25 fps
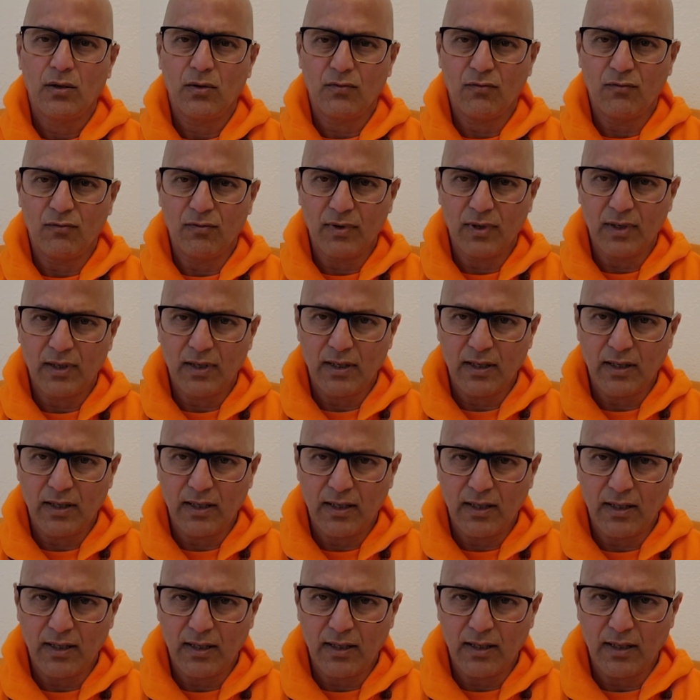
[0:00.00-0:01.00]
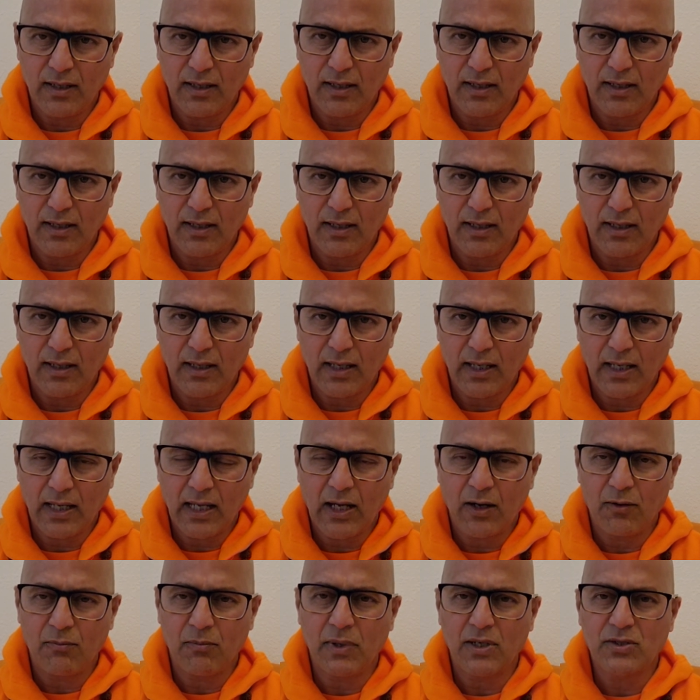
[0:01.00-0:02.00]
We
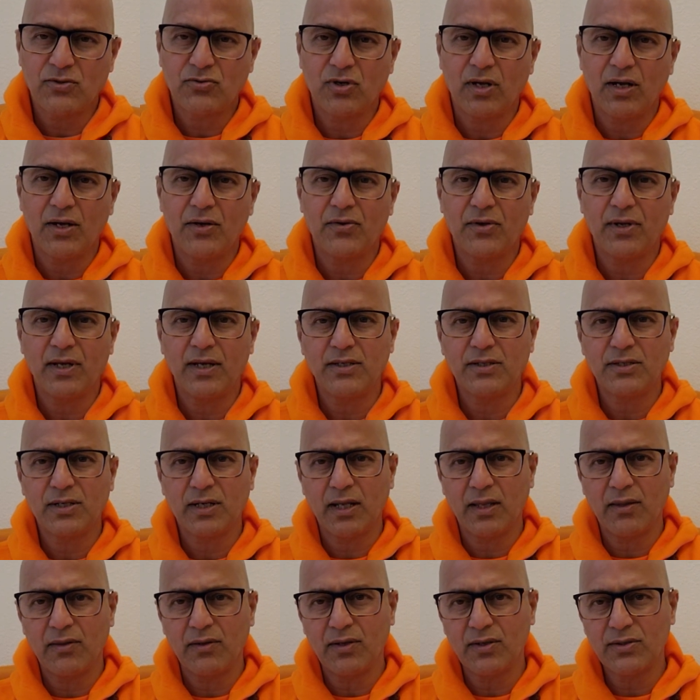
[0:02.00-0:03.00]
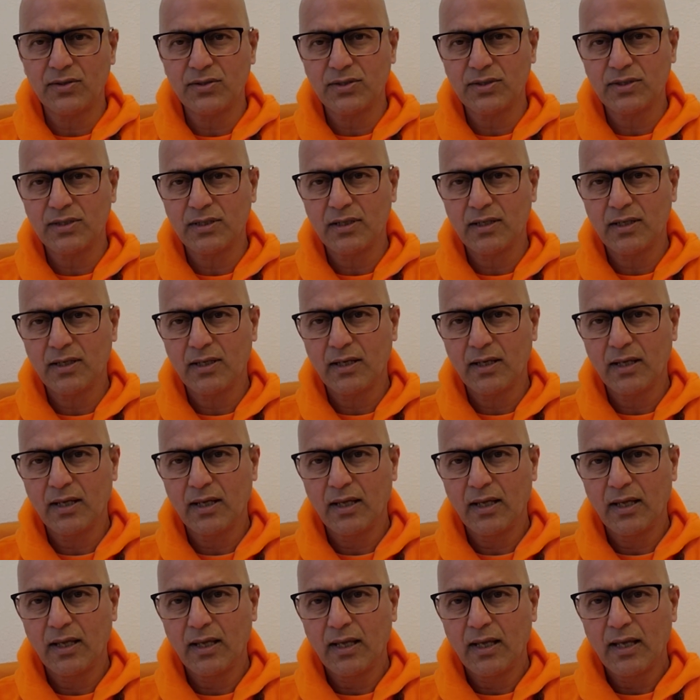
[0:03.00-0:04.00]
have much literature on this
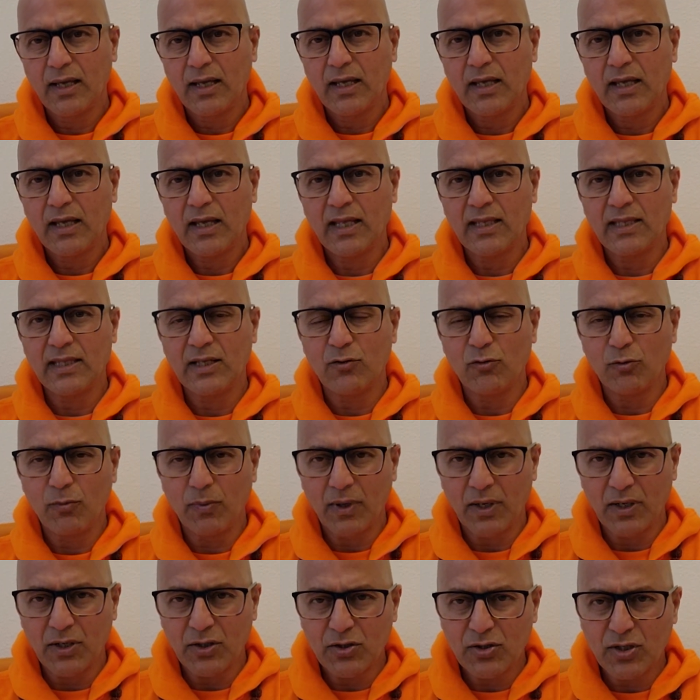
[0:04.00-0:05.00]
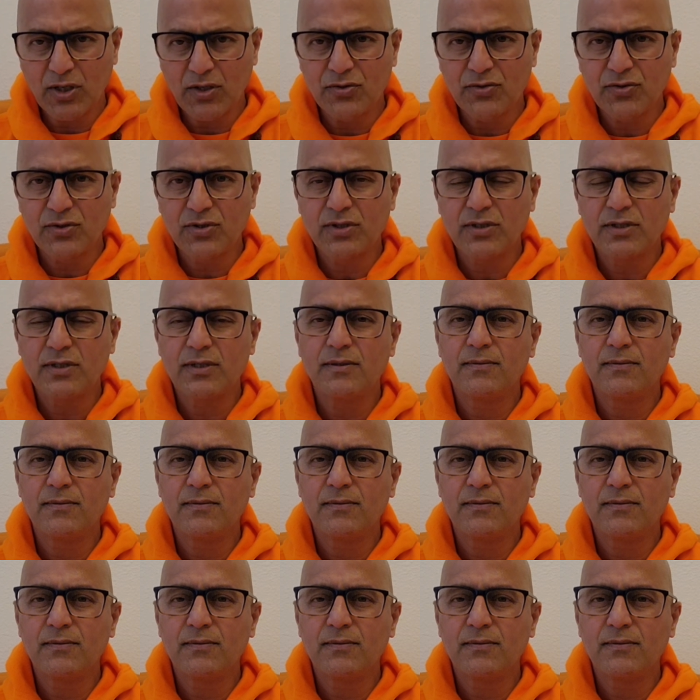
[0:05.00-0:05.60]
in the Upanishads,